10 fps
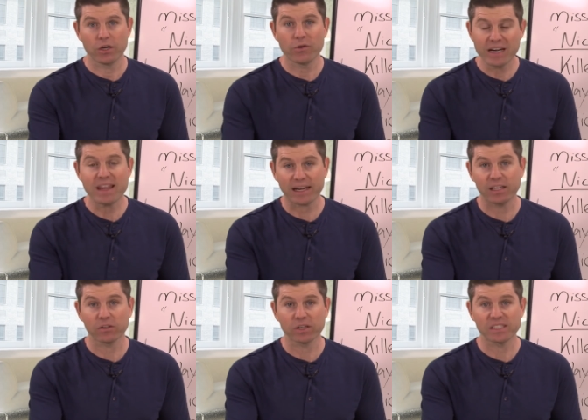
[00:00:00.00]
you need that
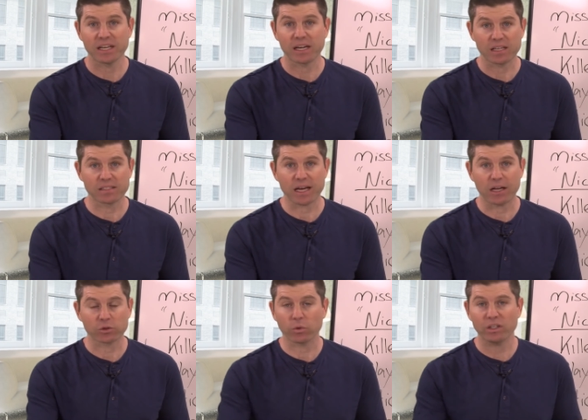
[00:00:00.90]
killer instinct in
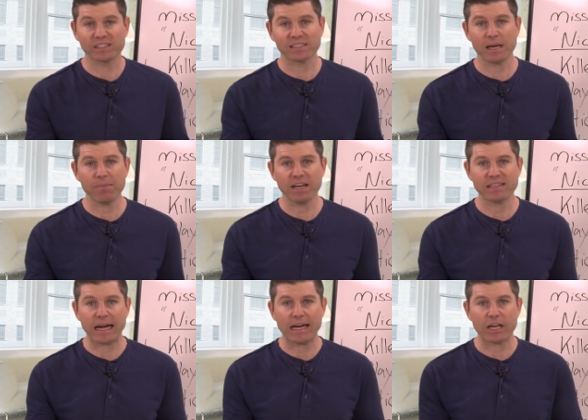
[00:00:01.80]
sales. Well, it's the same thing in
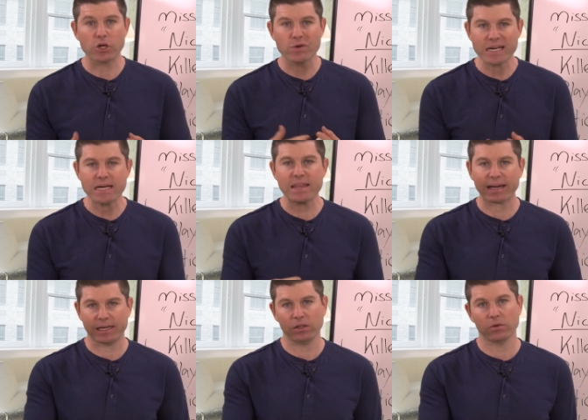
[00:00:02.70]
dating. You need
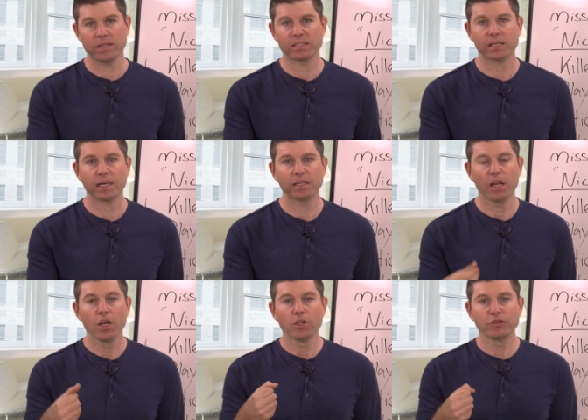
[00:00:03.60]
that killer instinct
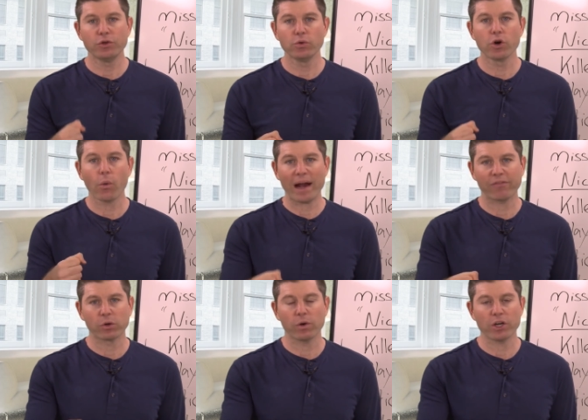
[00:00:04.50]
to go
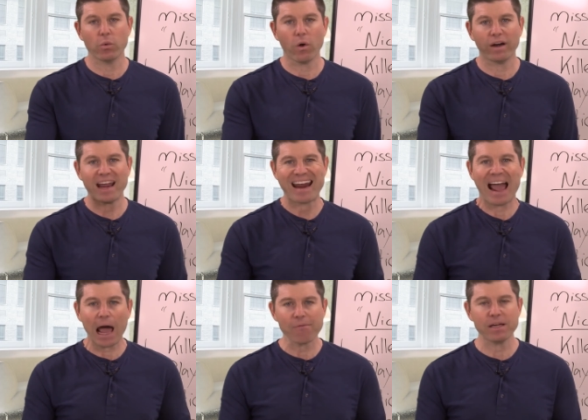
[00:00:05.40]
after what you want. And
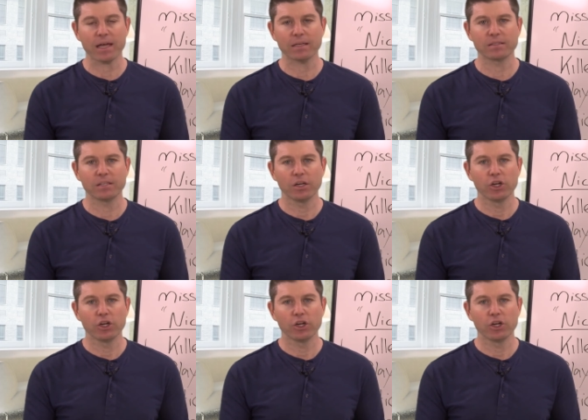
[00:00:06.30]
having it